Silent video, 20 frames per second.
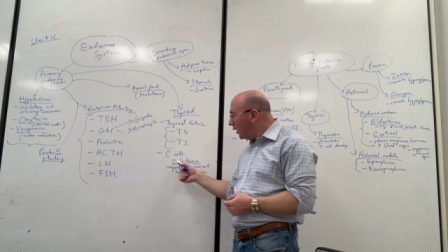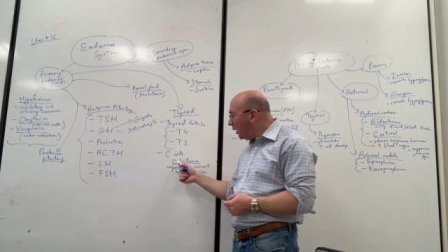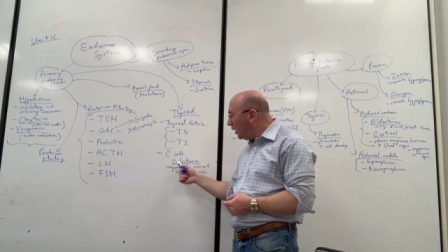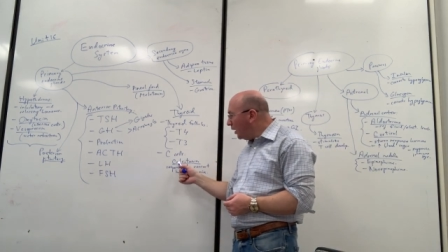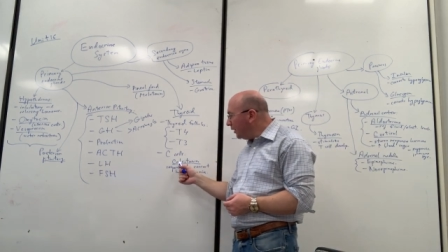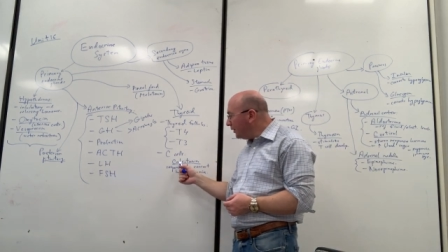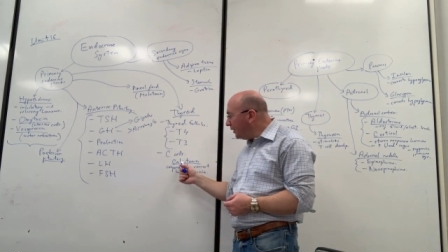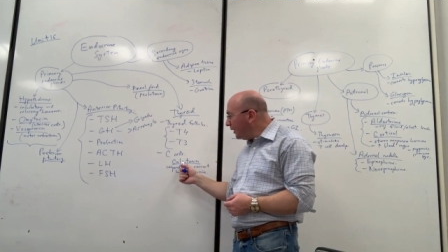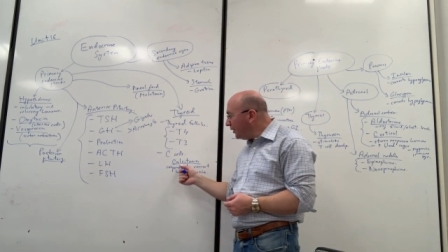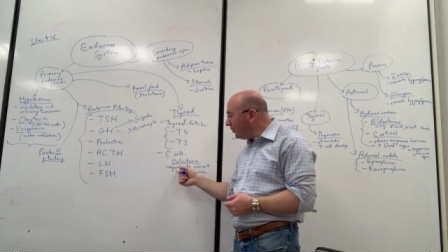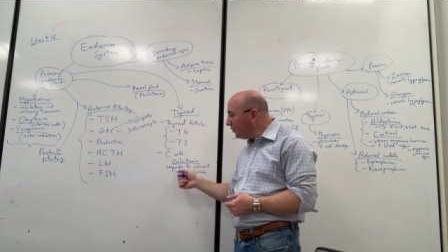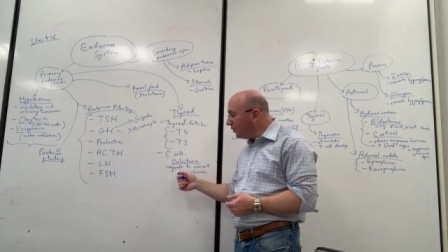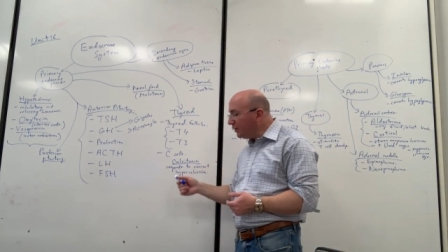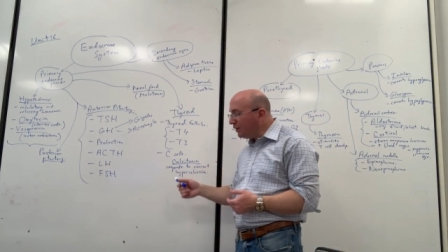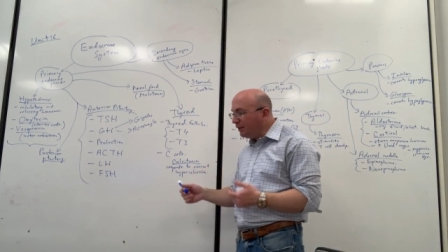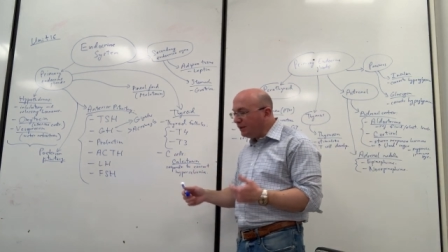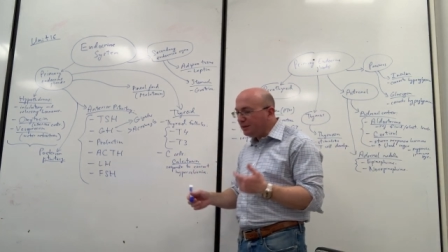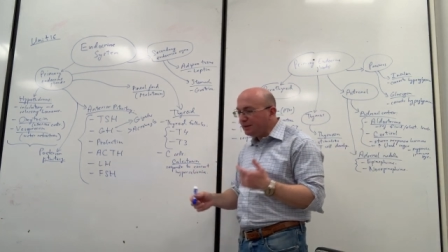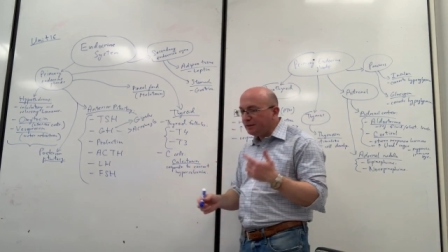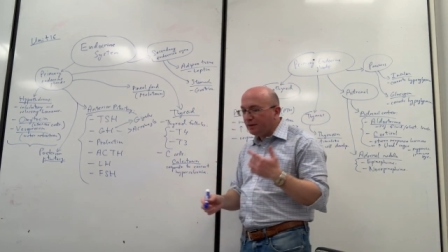uh, they
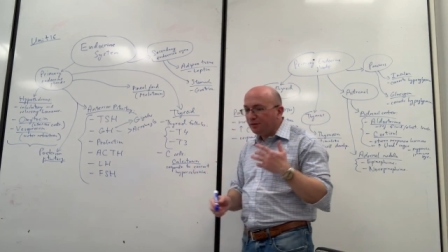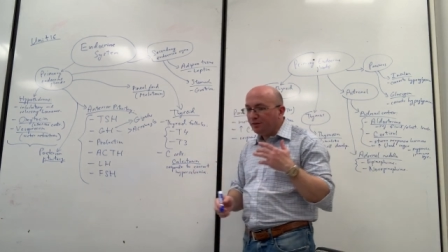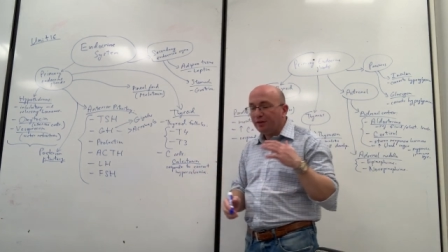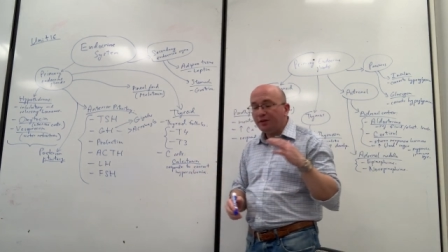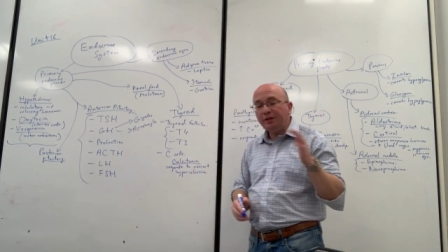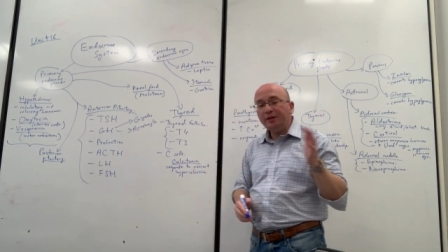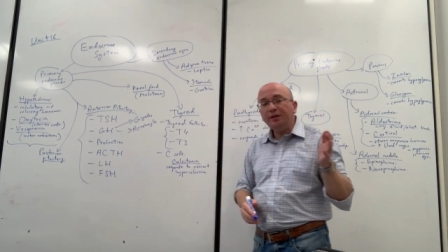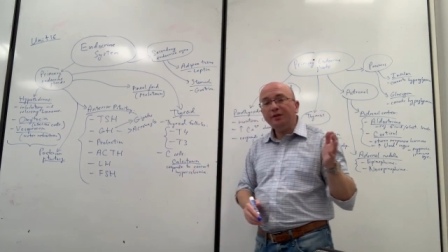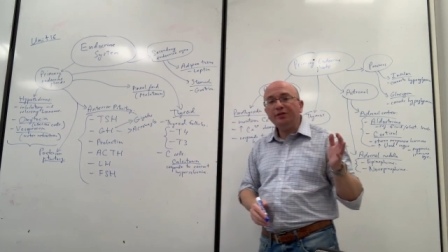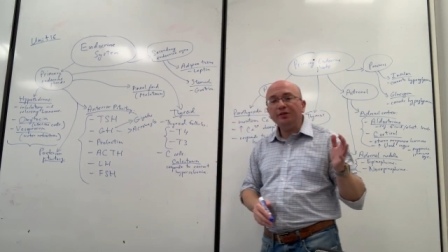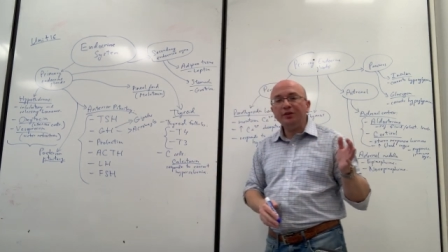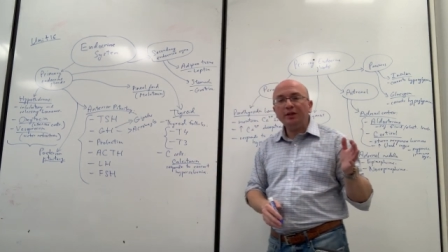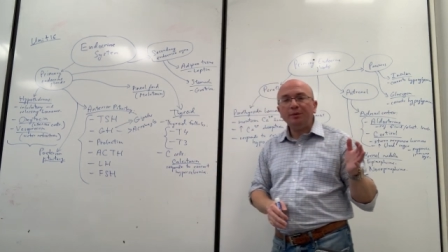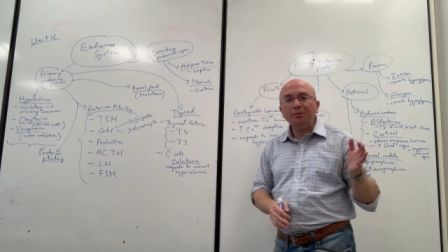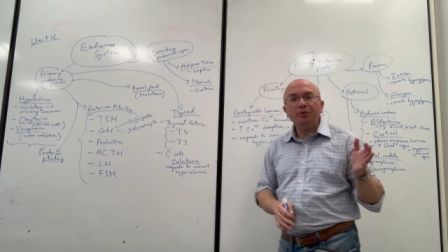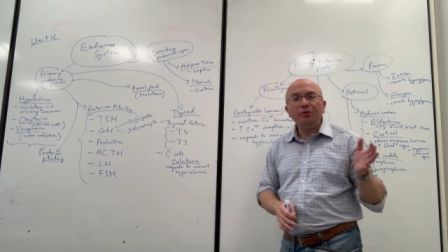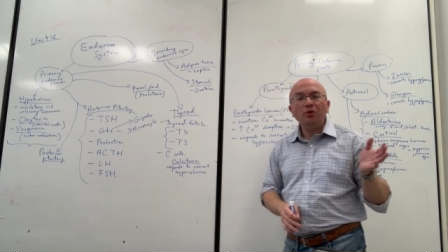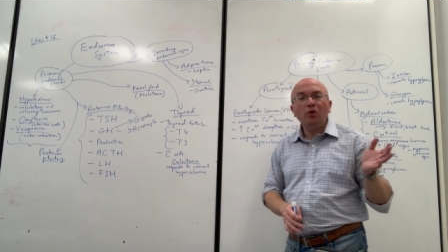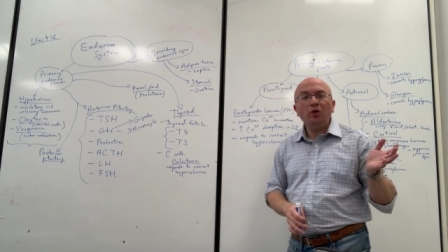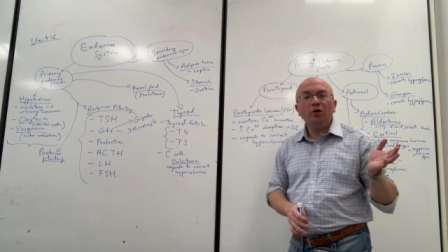release a very different
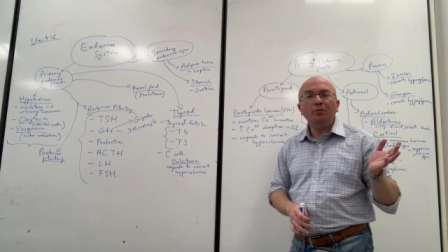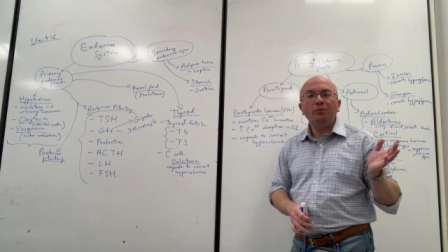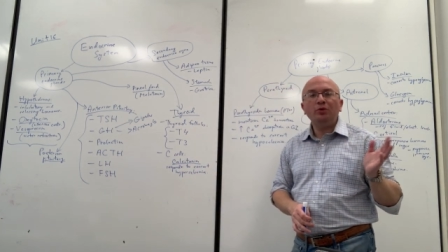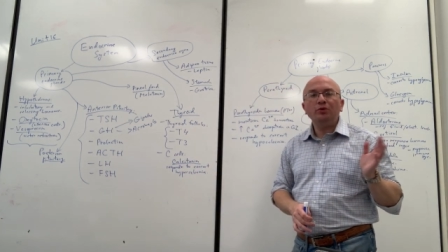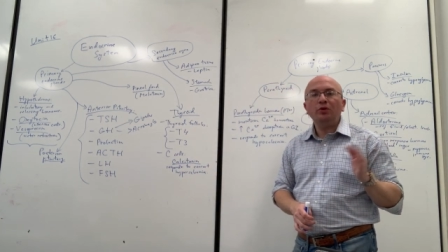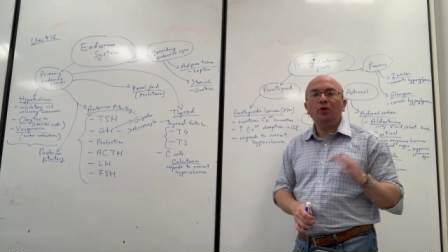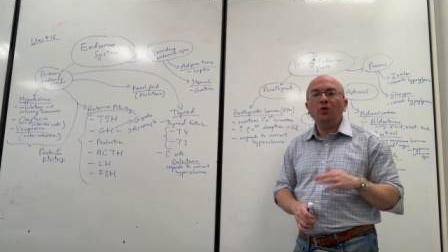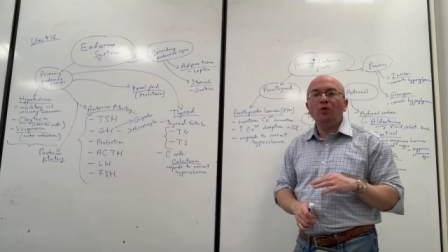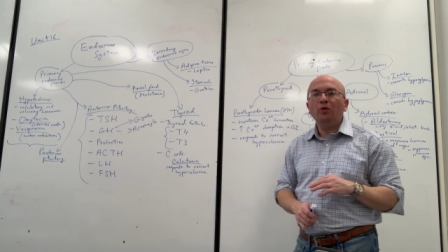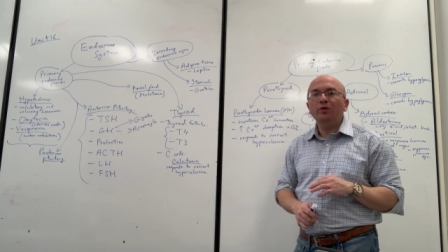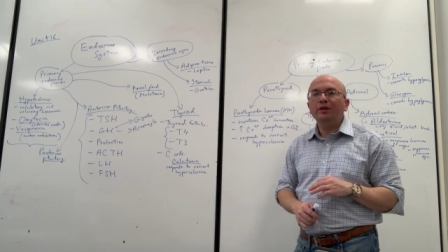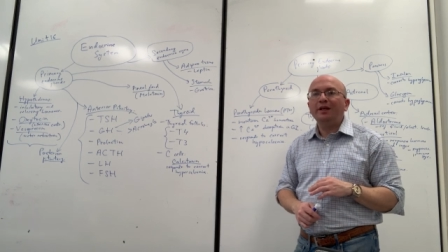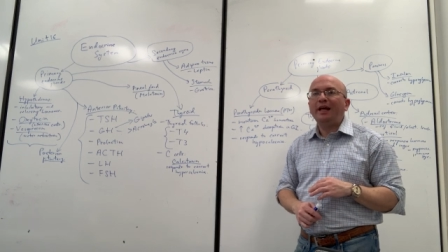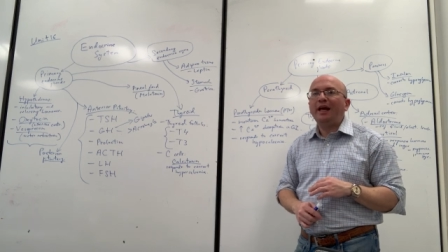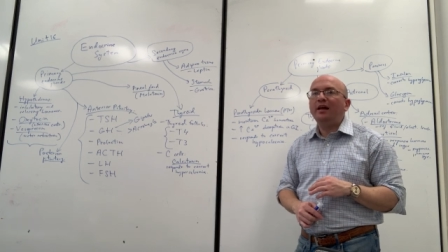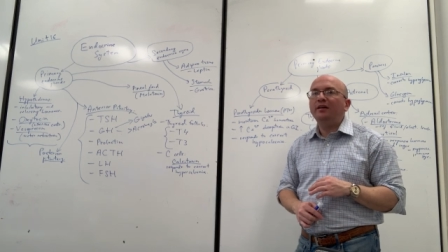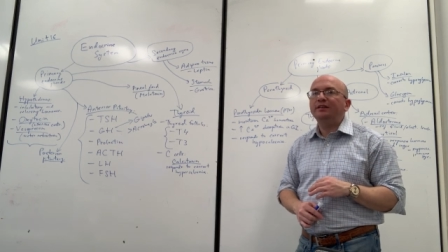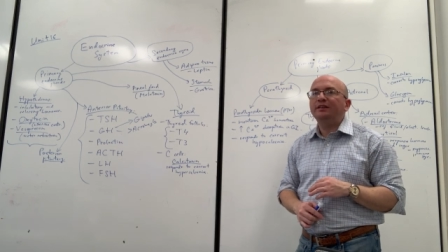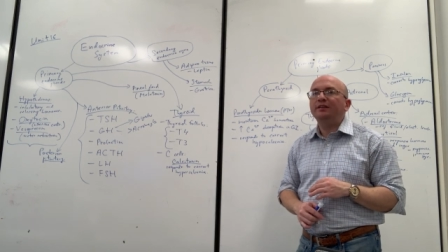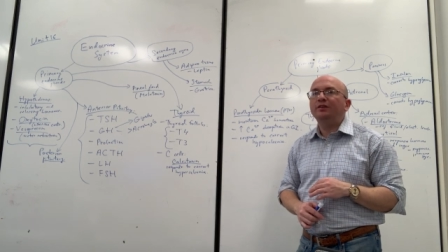type of hormone called
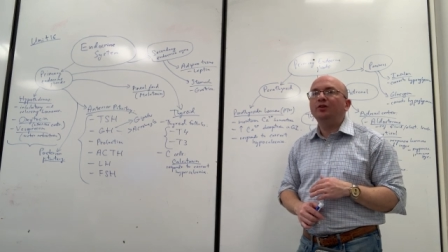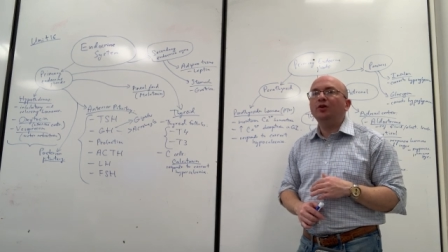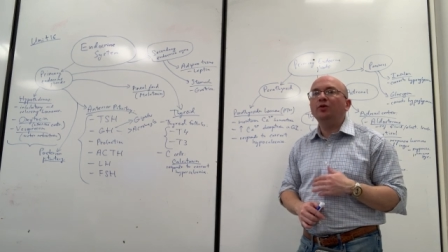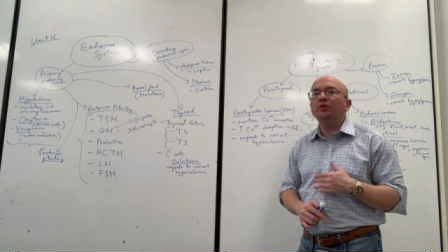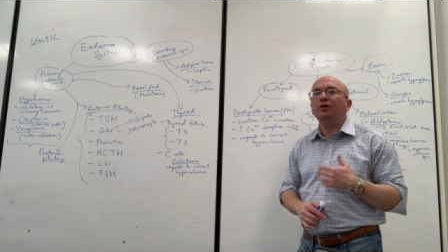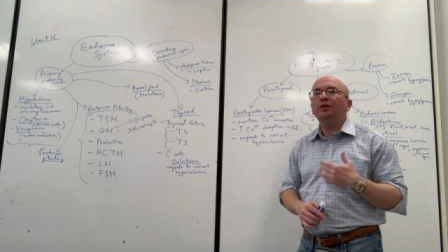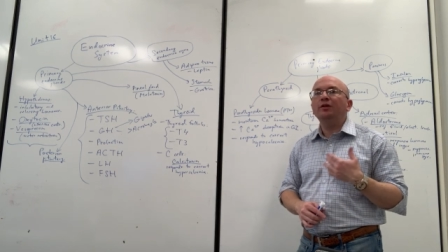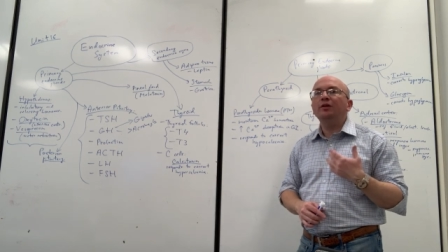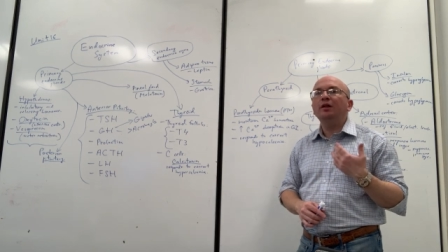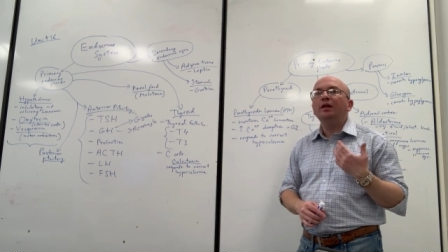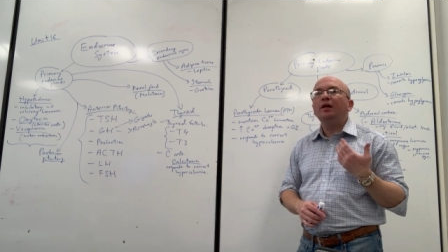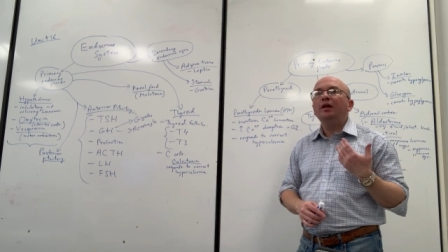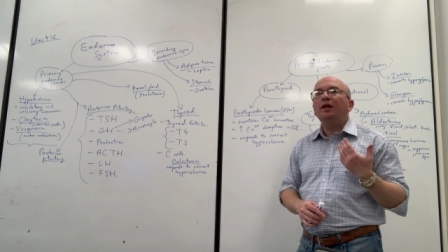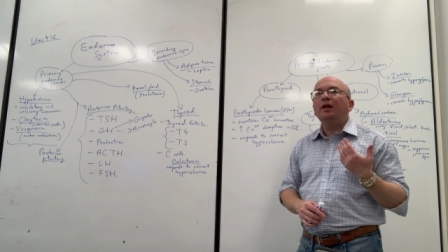calcitonin.